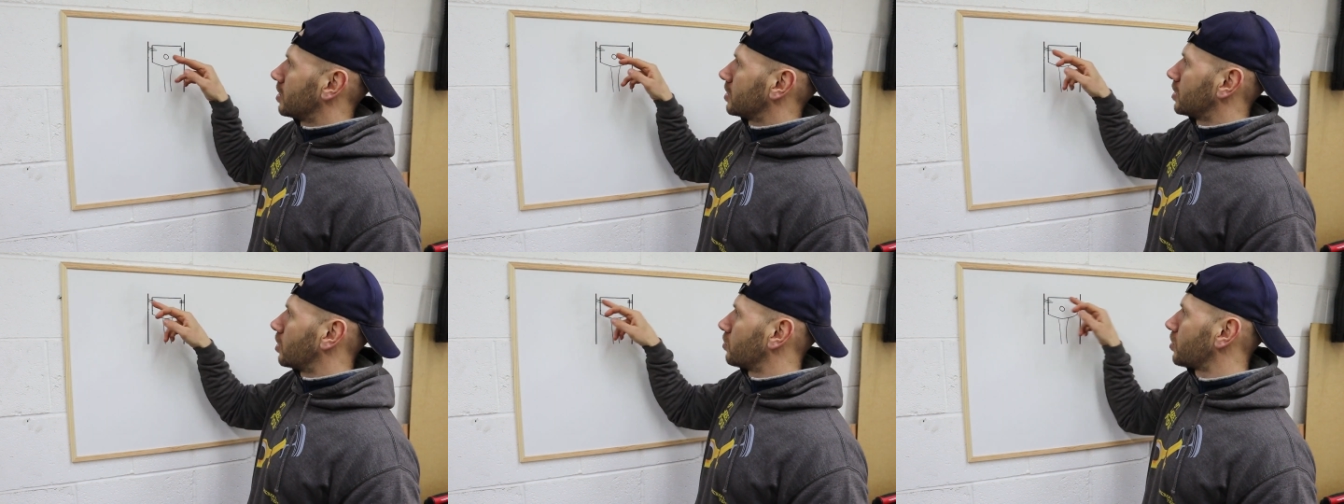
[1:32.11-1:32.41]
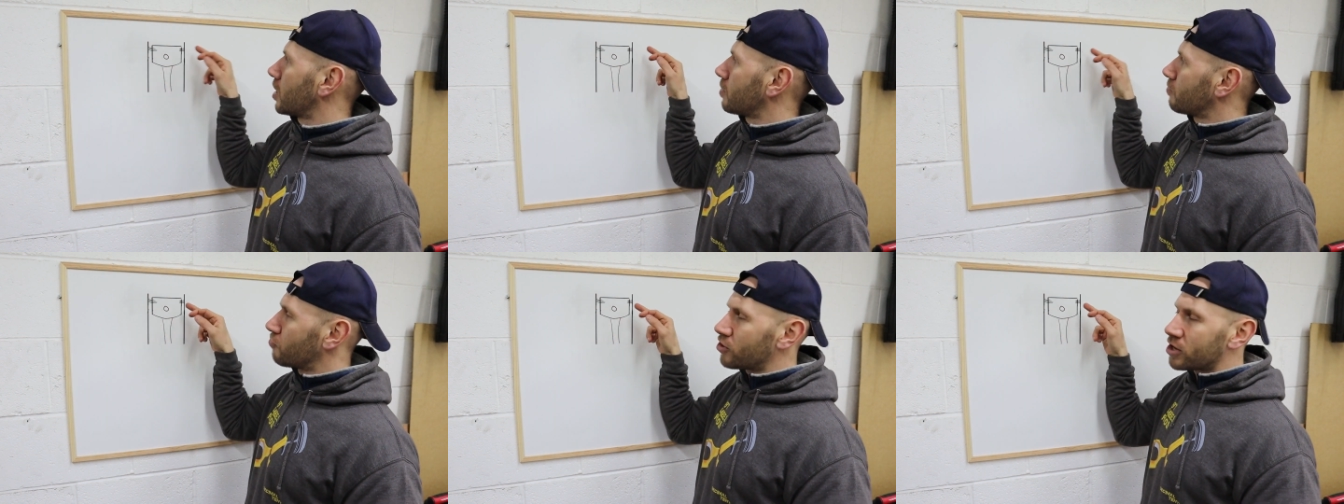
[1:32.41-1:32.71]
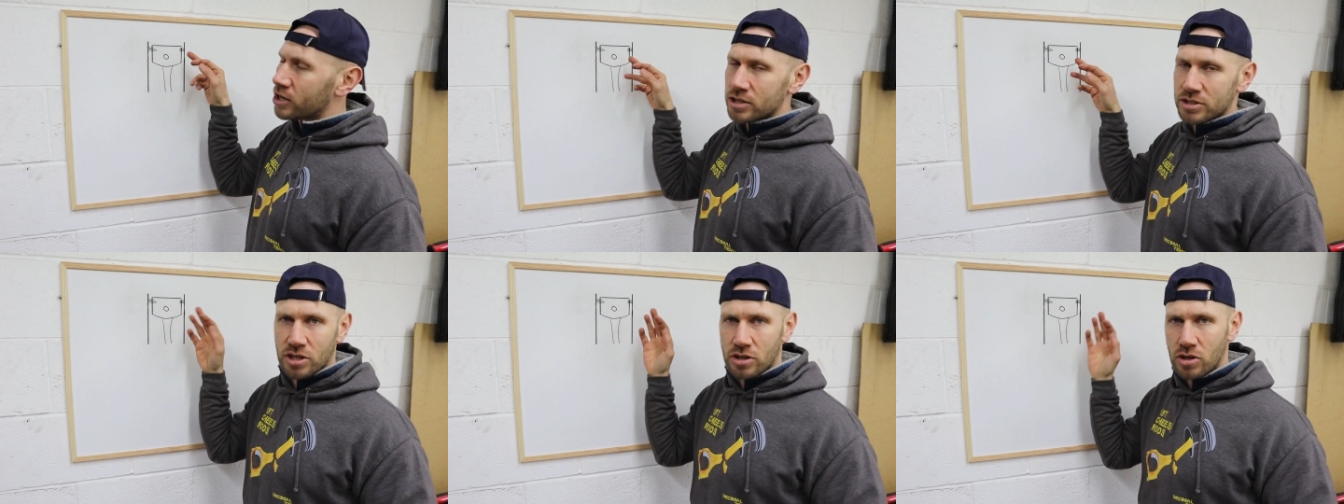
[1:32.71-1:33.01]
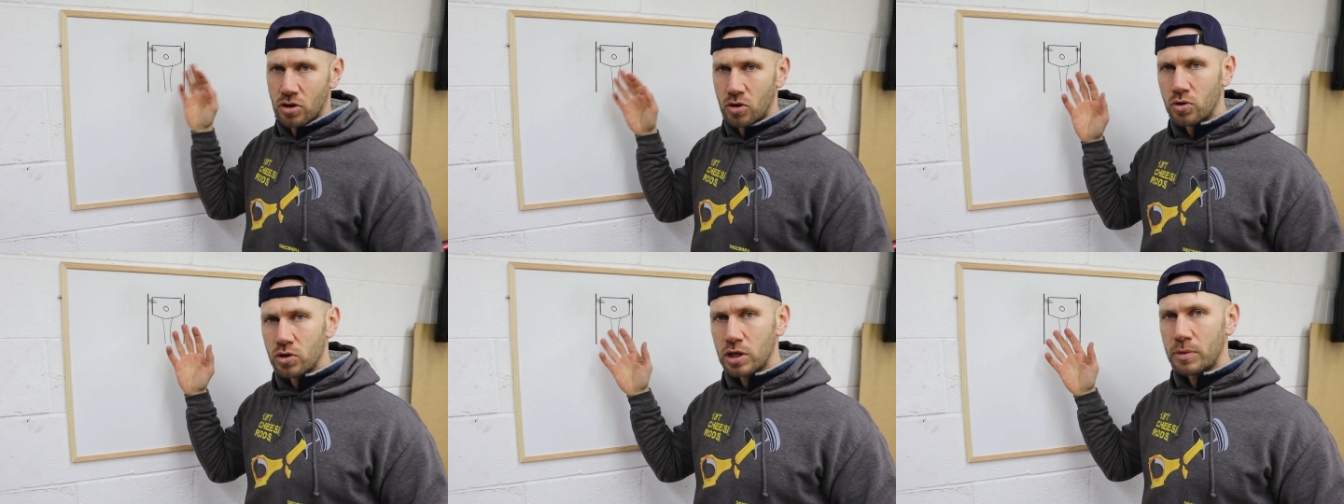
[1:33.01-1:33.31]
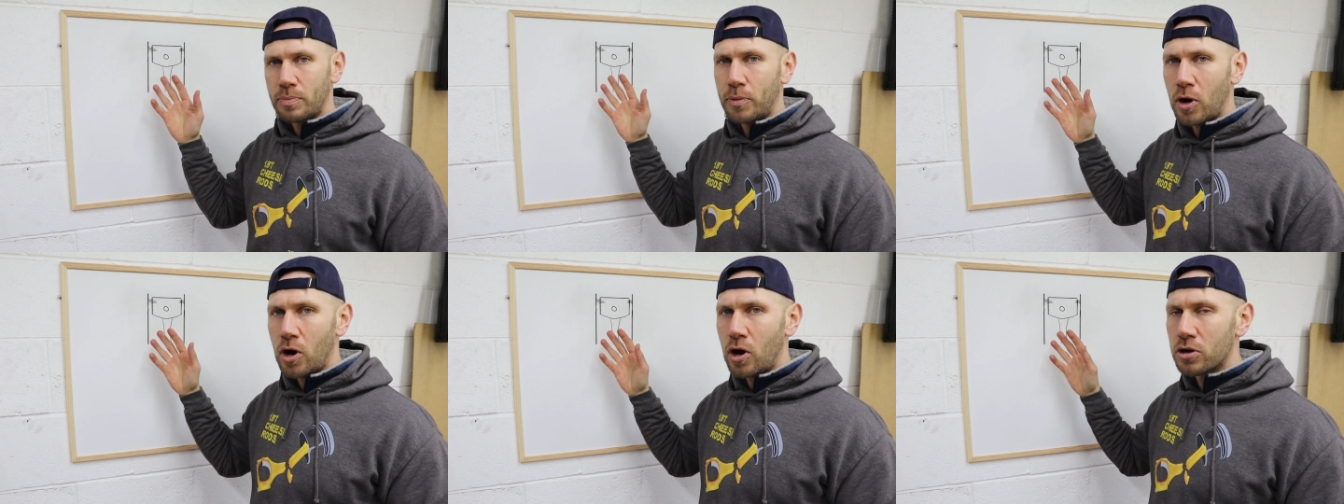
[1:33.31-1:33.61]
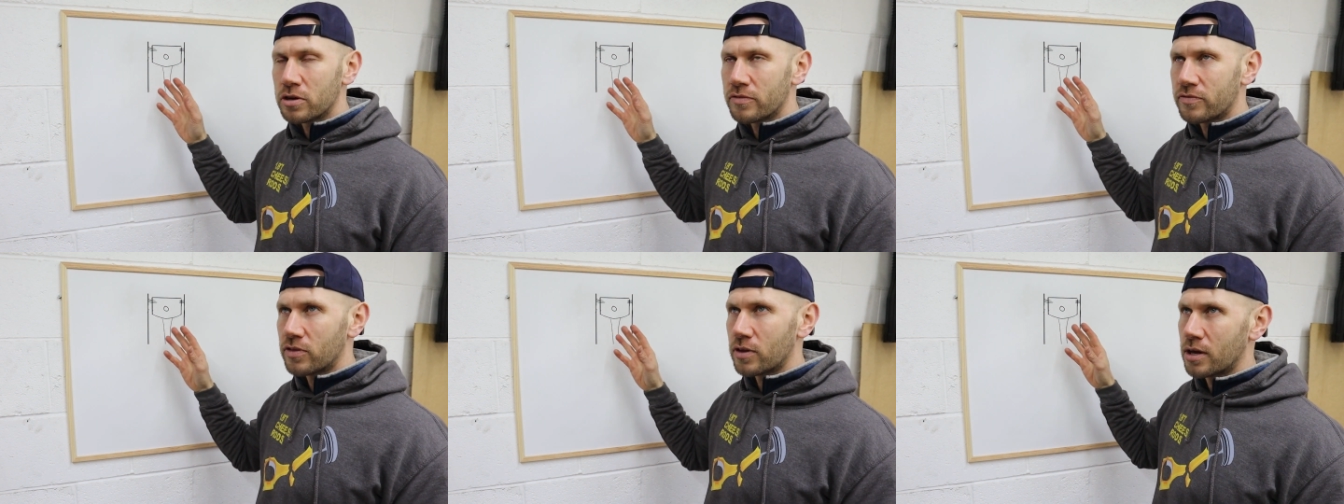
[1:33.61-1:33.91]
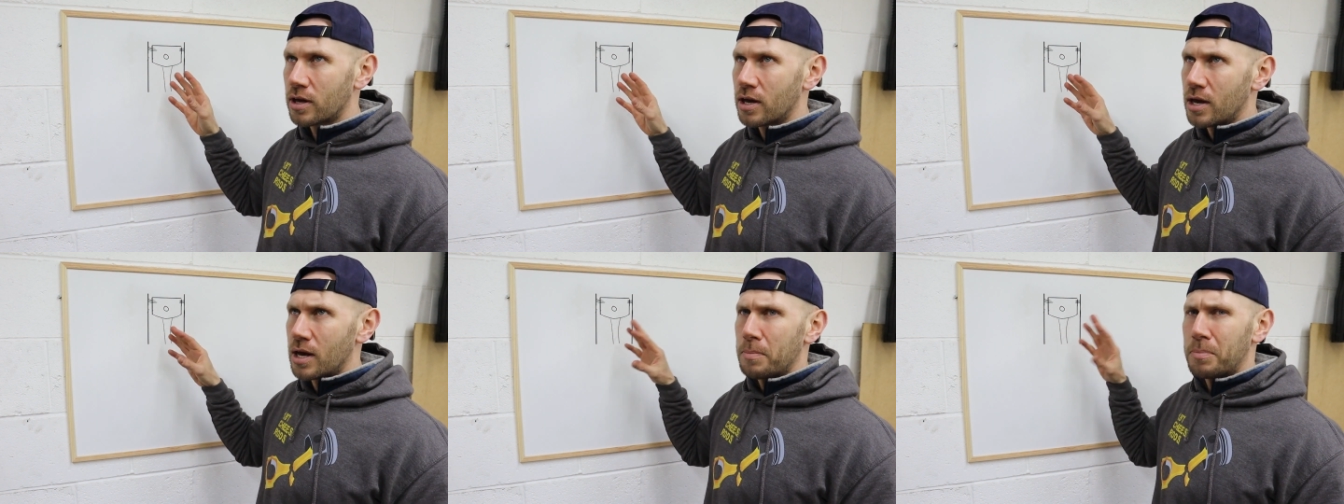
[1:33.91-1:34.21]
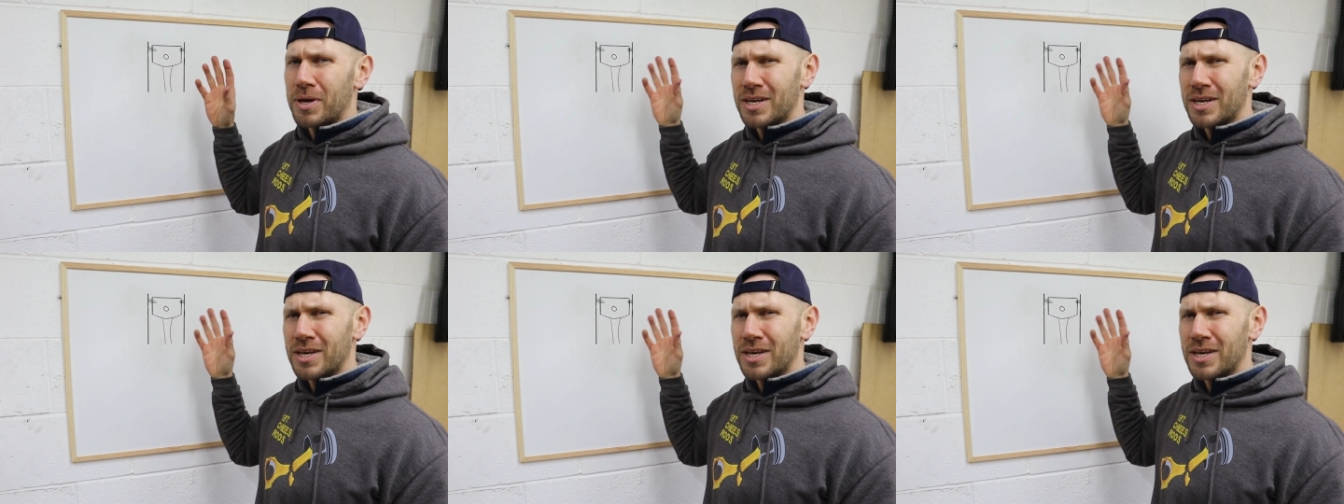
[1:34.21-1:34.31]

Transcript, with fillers: Now them rings are the only part of the